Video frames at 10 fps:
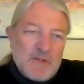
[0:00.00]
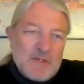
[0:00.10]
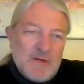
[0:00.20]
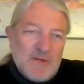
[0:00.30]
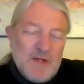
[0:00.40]

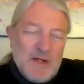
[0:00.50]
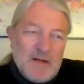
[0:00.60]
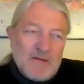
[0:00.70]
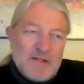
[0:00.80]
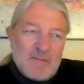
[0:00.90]
So
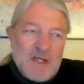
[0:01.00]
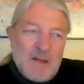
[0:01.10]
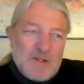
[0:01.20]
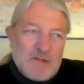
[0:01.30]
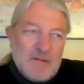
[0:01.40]

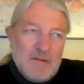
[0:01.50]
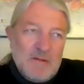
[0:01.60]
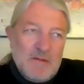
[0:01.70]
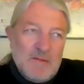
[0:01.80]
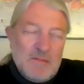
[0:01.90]
sometimes
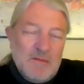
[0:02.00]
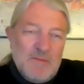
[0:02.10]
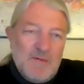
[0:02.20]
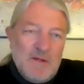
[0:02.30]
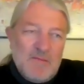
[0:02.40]

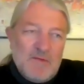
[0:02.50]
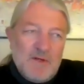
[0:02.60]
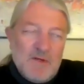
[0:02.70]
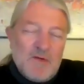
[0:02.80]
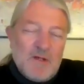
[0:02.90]
even if
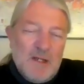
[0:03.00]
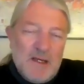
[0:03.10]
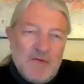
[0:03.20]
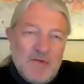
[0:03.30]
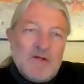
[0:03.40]
you don't know the
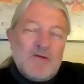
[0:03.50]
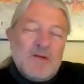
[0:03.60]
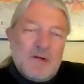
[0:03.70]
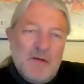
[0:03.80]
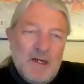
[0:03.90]
label, you don't know
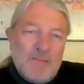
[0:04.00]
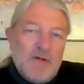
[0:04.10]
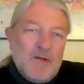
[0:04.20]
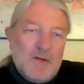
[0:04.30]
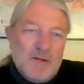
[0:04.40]
the grape, or
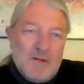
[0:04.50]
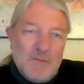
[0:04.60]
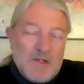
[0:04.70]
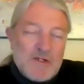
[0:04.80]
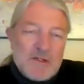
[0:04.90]
you don't know the
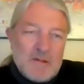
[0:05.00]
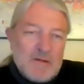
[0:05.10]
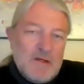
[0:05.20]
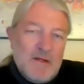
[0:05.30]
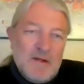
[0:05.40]
region,
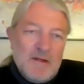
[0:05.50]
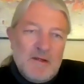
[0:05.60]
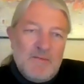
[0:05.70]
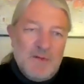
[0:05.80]
if